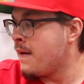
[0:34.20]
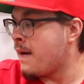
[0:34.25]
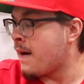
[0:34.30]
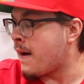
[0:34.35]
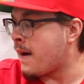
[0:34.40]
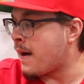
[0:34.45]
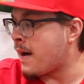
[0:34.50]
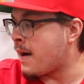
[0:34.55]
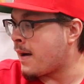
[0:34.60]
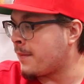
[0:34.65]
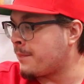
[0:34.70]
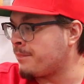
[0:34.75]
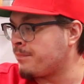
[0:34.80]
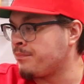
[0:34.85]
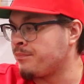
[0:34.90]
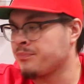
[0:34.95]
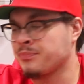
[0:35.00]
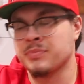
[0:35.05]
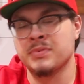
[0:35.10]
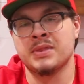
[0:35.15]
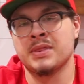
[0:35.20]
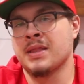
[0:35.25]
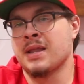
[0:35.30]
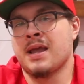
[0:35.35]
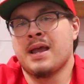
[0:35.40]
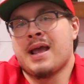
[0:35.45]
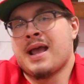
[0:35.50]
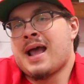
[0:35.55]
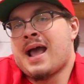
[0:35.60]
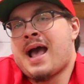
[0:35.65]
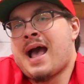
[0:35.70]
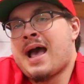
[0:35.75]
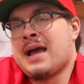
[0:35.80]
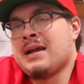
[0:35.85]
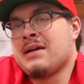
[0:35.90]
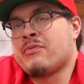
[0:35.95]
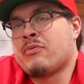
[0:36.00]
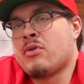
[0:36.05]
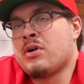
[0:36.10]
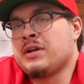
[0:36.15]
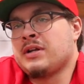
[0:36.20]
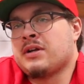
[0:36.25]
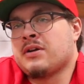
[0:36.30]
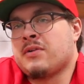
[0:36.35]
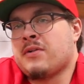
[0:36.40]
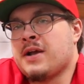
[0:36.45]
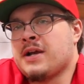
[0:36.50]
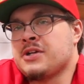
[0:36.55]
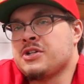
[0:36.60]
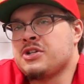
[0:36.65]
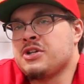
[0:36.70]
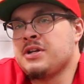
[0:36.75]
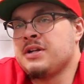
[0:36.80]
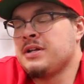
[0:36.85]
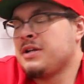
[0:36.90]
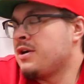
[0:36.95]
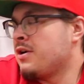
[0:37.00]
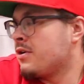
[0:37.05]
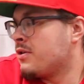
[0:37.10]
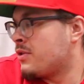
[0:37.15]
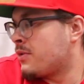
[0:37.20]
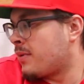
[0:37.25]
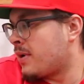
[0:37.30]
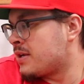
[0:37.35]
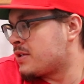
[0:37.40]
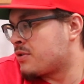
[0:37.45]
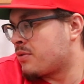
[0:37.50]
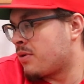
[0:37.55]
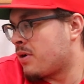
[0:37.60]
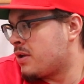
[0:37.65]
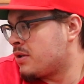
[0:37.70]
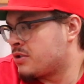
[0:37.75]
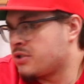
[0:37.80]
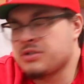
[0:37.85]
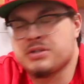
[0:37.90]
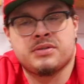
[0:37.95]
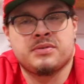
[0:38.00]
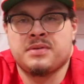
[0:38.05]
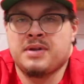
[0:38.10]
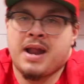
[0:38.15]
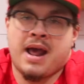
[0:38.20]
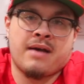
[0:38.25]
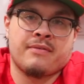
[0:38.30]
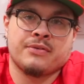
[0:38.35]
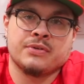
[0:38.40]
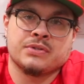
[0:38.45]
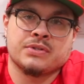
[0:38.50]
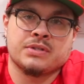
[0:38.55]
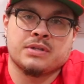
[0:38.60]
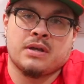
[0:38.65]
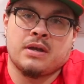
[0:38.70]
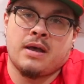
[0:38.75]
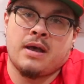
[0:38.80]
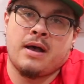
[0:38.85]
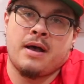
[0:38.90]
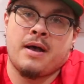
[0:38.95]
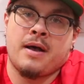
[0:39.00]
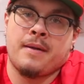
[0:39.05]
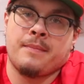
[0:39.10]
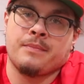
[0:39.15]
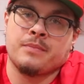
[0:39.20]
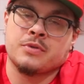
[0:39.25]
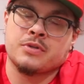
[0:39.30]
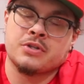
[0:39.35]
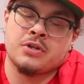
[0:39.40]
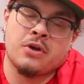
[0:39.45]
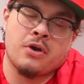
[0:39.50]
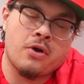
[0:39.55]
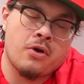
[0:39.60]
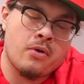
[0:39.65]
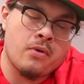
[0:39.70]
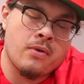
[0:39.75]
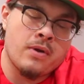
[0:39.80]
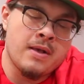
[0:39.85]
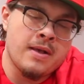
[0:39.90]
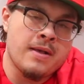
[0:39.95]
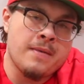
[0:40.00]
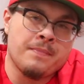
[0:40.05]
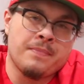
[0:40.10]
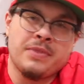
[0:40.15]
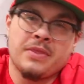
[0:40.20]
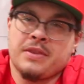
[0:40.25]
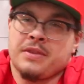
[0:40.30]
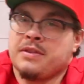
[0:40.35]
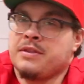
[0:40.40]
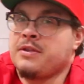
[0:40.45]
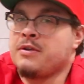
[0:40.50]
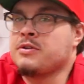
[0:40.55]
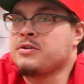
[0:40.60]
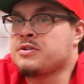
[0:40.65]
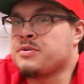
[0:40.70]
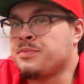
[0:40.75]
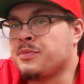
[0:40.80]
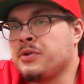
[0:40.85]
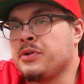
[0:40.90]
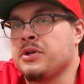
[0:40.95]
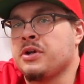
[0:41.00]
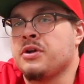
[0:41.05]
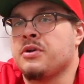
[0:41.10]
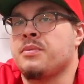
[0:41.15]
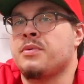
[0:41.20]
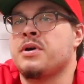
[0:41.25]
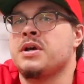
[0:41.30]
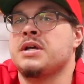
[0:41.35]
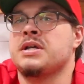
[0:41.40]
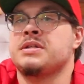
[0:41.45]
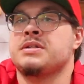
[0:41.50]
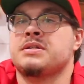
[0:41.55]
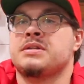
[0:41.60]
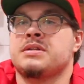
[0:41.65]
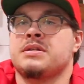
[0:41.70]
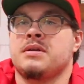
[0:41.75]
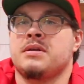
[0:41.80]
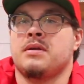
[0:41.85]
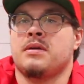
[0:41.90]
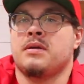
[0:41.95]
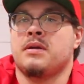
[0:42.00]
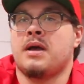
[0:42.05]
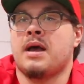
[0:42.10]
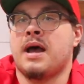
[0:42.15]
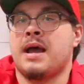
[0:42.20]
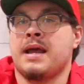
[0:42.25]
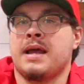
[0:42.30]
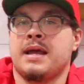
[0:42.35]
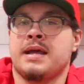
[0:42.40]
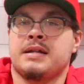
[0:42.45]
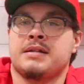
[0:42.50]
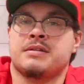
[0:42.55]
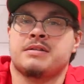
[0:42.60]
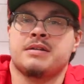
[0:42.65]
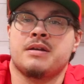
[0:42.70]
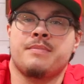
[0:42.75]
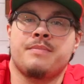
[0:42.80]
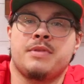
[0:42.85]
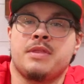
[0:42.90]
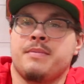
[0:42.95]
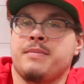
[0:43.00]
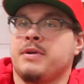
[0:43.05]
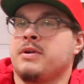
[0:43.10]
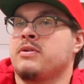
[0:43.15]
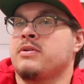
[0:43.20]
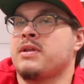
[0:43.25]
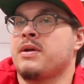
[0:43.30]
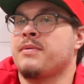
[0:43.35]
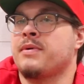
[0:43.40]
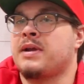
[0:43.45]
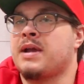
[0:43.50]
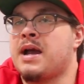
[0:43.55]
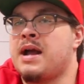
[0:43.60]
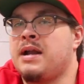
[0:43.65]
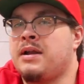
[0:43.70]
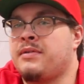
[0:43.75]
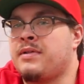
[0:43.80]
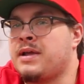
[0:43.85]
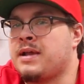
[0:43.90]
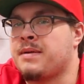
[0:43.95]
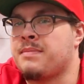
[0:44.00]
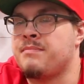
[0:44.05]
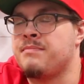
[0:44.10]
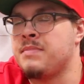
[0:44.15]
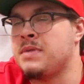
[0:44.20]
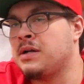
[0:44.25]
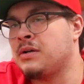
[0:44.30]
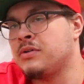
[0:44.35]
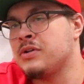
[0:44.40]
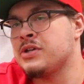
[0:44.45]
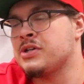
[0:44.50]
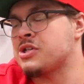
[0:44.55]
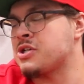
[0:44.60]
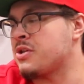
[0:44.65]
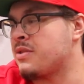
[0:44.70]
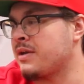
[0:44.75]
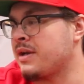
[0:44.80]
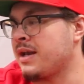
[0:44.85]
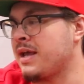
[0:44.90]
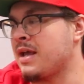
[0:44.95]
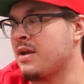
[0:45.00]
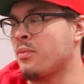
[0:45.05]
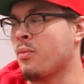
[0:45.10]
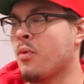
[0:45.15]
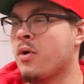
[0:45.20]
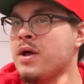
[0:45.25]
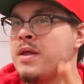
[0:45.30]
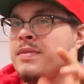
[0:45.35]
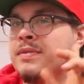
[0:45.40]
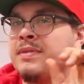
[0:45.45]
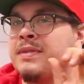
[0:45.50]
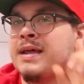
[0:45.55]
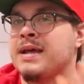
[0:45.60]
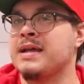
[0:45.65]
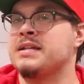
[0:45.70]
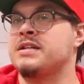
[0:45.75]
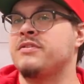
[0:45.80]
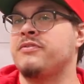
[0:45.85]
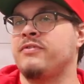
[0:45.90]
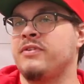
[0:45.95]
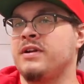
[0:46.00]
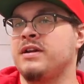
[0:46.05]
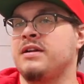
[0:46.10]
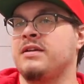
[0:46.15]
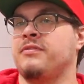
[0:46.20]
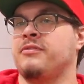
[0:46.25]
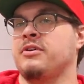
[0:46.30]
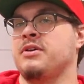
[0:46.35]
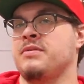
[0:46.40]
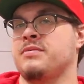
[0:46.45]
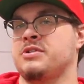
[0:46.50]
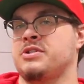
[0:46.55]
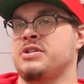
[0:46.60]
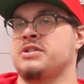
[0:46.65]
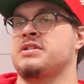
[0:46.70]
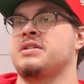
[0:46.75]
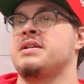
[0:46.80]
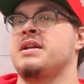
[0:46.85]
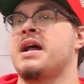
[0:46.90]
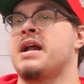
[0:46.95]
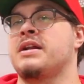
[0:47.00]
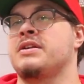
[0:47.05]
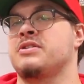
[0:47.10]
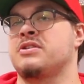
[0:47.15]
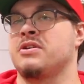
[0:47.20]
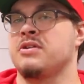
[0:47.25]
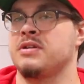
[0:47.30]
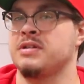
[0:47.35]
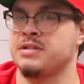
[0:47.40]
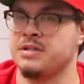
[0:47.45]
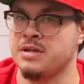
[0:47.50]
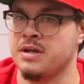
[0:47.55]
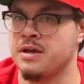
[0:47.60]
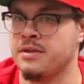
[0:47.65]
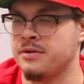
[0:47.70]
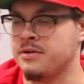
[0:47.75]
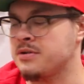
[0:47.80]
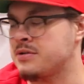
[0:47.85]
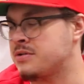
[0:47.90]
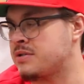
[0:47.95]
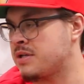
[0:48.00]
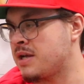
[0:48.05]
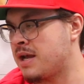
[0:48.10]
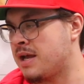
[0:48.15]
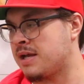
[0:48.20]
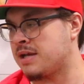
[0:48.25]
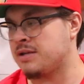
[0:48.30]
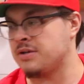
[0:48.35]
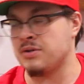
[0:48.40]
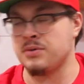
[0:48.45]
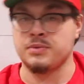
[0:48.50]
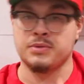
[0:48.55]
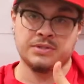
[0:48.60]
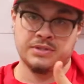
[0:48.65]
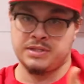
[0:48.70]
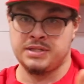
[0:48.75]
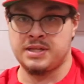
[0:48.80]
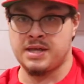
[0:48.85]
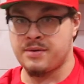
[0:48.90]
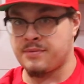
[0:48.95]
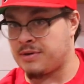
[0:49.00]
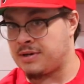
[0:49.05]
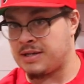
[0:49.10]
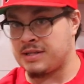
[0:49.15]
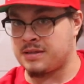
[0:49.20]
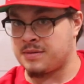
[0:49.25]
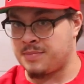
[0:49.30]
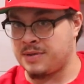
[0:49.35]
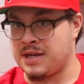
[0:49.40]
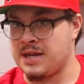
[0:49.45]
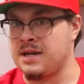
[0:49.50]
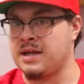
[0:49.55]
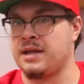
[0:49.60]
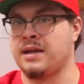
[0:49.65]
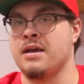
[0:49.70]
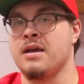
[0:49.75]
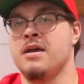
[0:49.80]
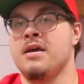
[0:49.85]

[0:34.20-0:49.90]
Um, I have one collection in here and the rest are all just novels. Um, so there are some really good ones. I had some in the middle that were kind of like middle-ish, and then I had one that definitively was just not as good as the others, and you will see that one at the beginning.